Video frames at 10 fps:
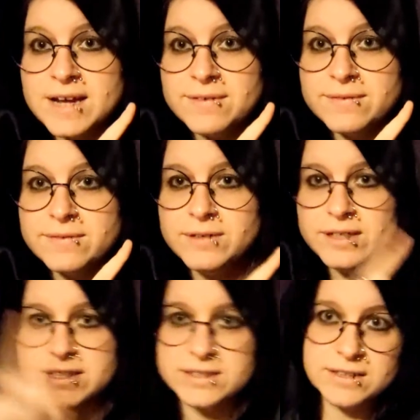Death
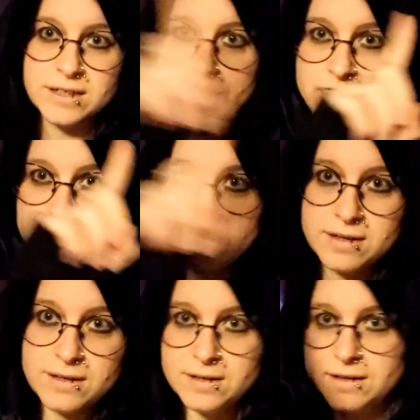is going to be
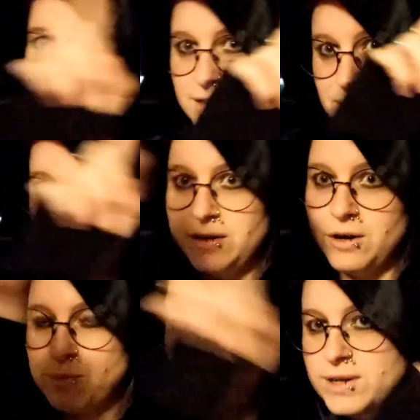
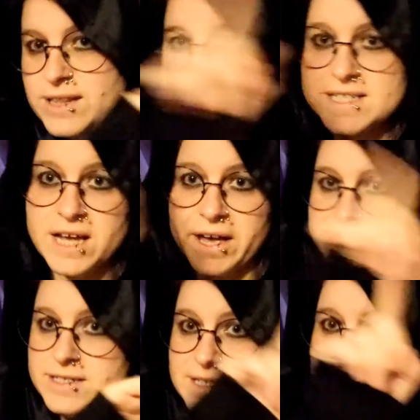on one of these
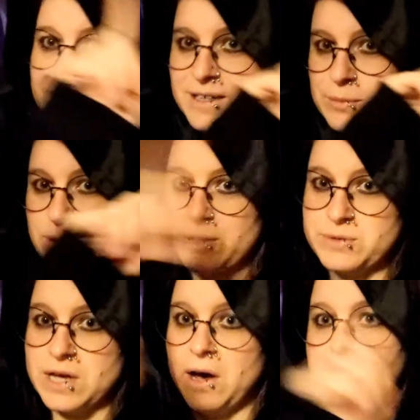sides in one of
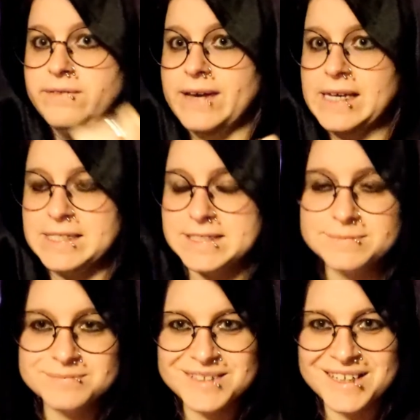those card things.
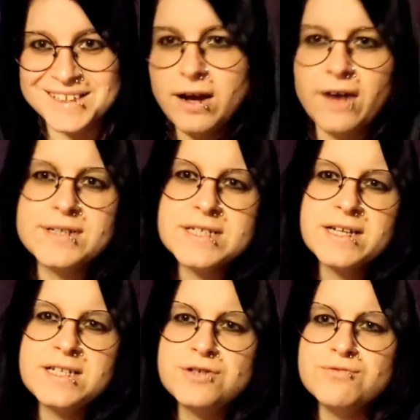I've
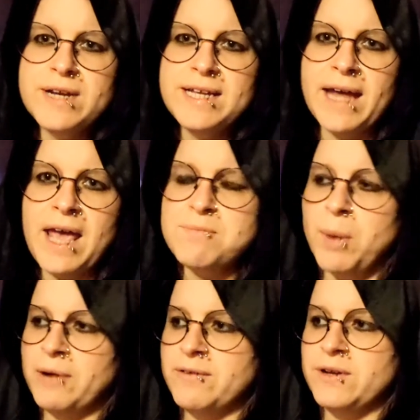decided to rename
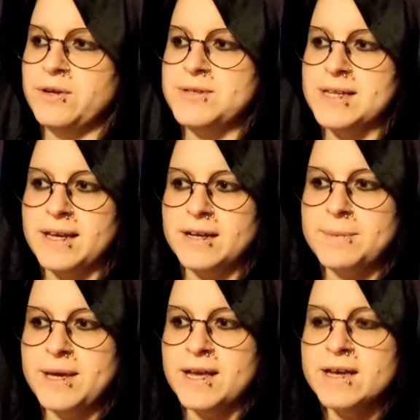my reviews, and they're going to
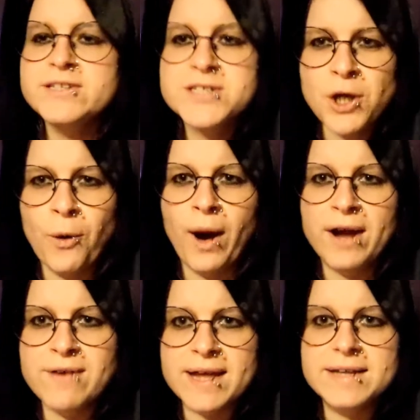be So
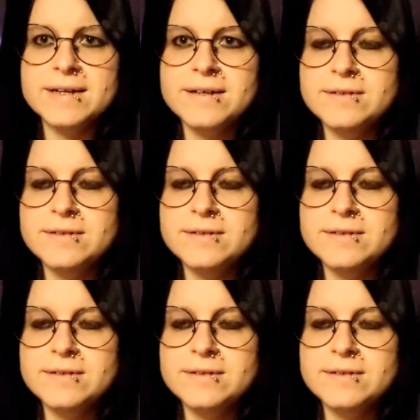I Read...